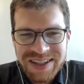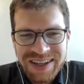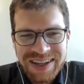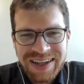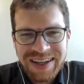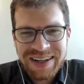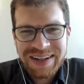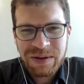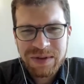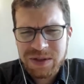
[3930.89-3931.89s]
And
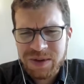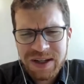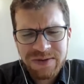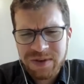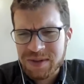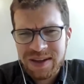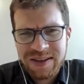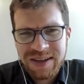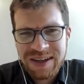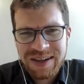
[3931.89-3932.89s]
that was great for me. I
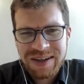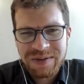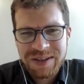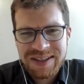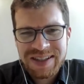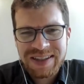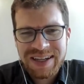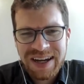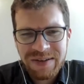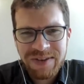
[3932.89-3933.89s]
think it was the
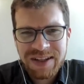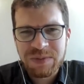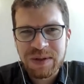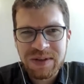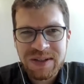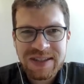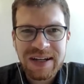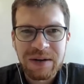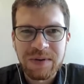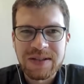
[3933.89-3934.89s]
kind of experience that
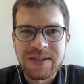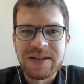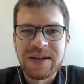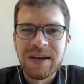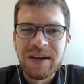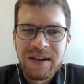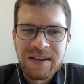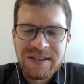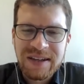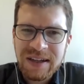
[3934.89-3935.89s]
I was
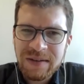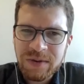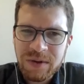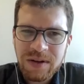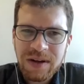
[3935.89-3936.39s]
seeking for.